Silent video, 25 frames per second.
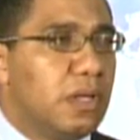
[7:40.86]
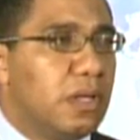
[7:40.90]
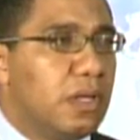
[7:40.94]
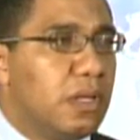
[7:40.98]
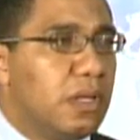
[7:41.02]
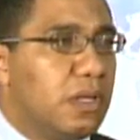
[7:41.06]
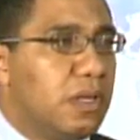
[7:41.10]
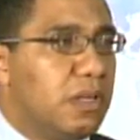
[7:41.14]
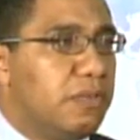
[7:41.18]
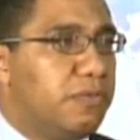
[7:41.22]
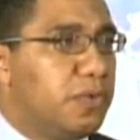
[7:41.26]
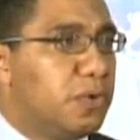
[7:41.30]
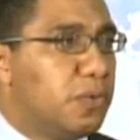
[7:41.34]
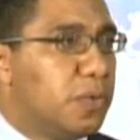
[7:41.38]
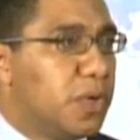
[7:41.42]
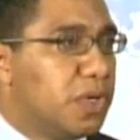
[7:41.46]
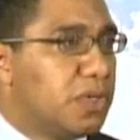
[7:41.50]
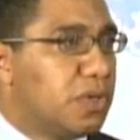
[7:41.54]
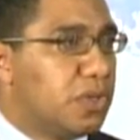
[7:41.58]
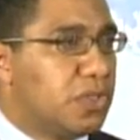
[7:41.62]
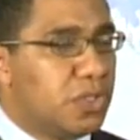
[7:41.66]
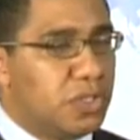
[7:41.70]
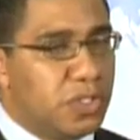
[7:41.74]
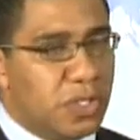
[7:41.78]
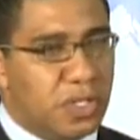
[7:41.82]
If you were to
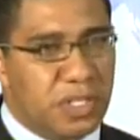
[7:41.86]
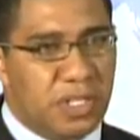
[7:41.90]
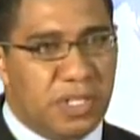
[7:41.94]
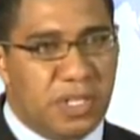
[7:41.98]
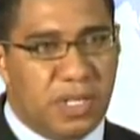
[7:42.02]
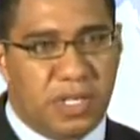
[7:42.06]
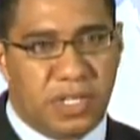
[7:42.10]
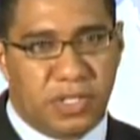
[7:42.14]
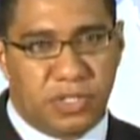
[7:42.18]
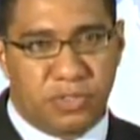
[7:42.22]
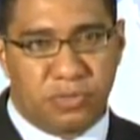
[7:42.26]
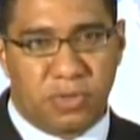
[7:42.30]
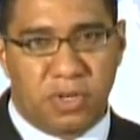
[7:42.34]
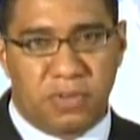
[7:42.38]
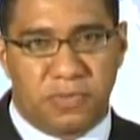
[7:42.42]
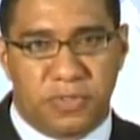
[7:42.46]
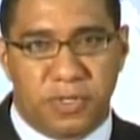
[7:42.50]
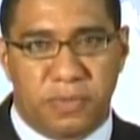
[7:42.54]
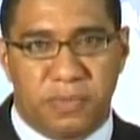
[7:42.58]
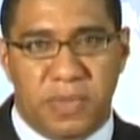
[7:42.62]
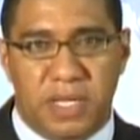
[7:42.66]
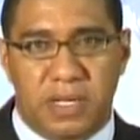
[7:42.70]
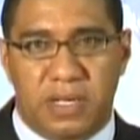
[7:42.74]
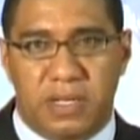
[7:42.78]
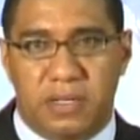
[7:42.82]
study the history of
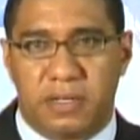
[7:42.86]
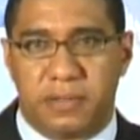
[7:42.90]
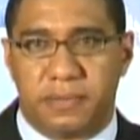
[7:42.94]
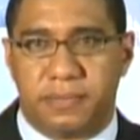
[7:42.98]
Jamaica,